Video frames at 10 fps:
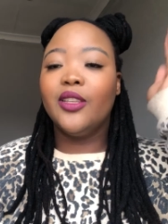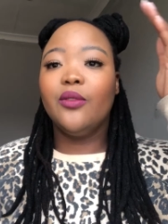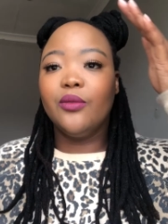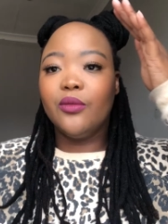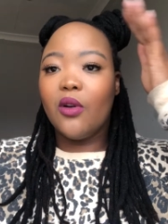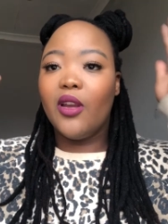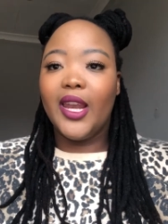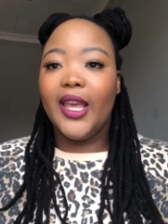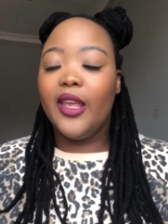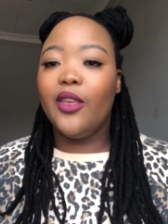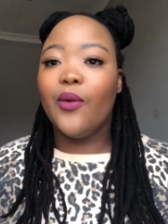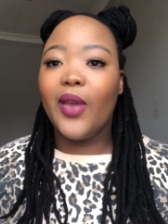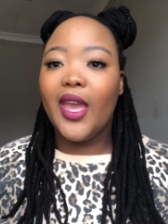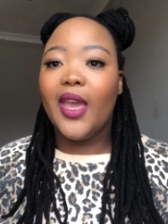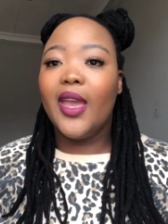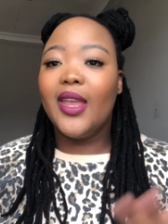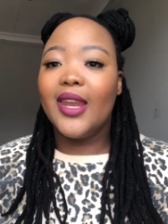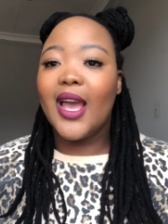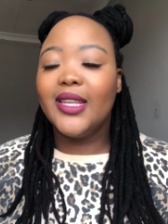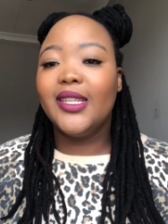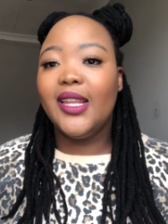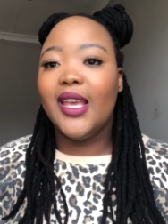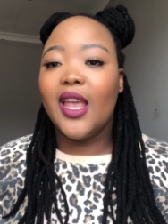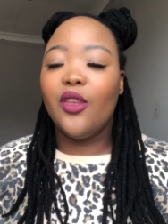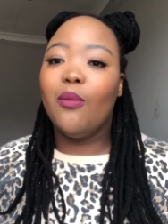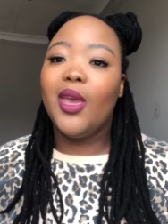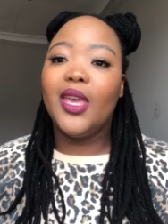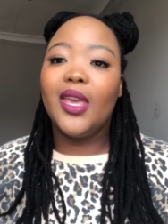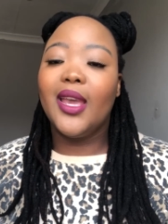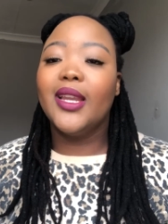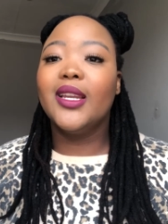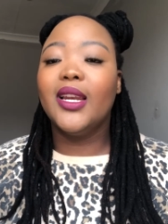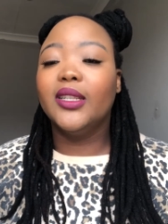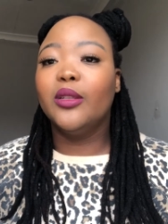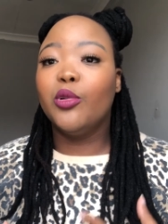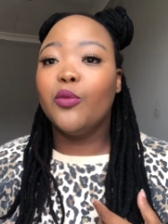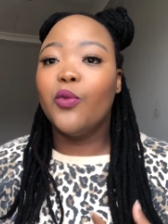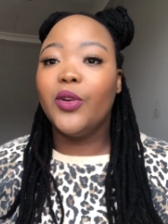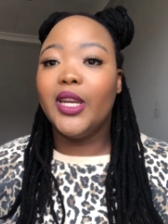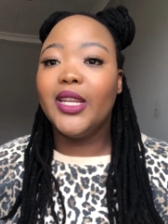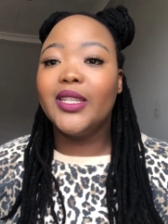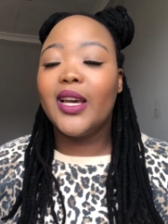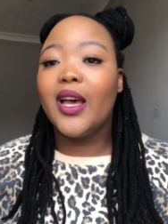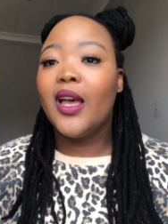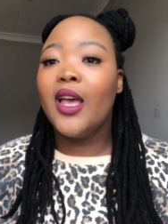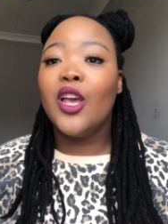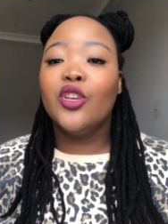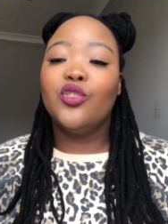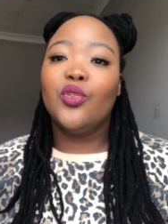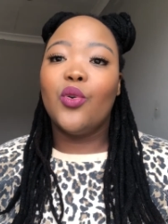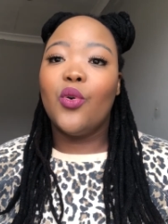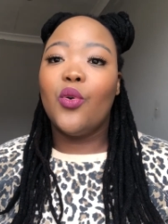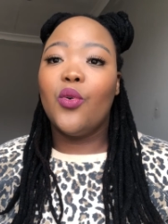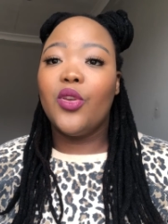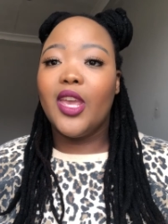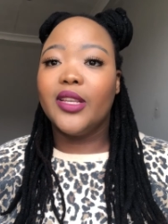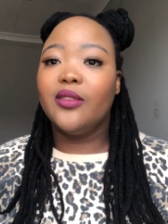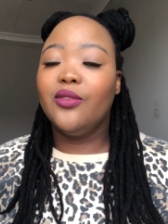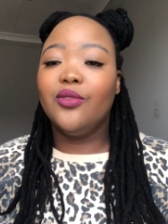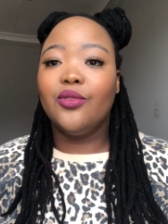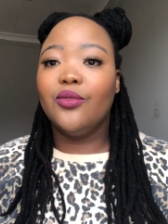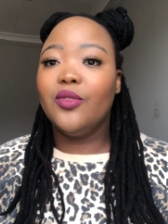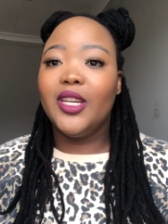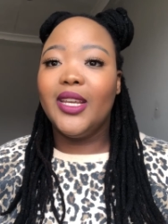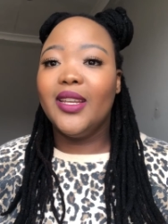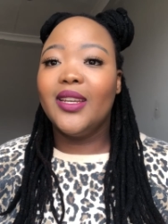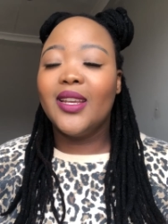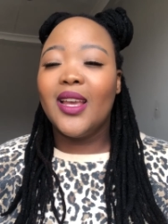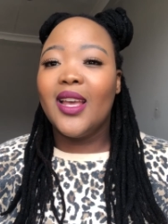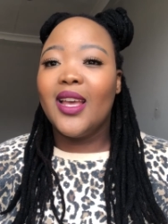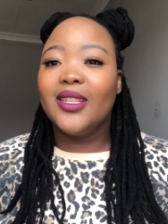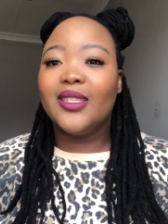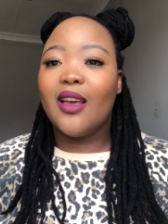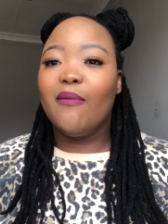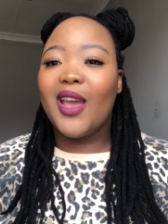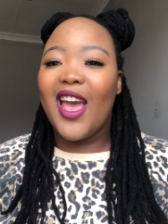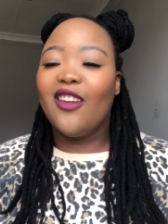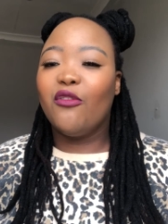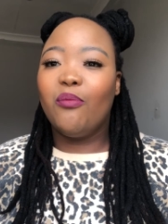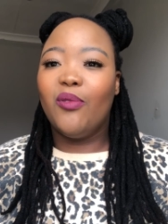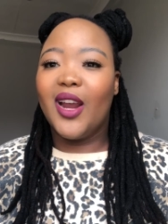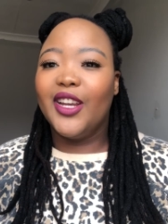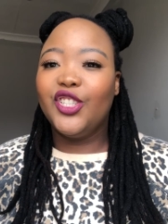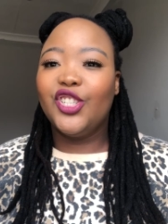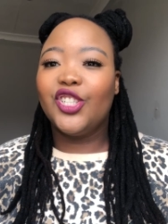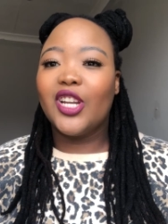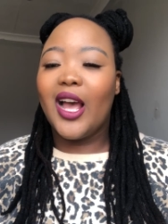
you are laying your hair nicely and you're making it a little bit more neater. So yes, you do need some kind of brush.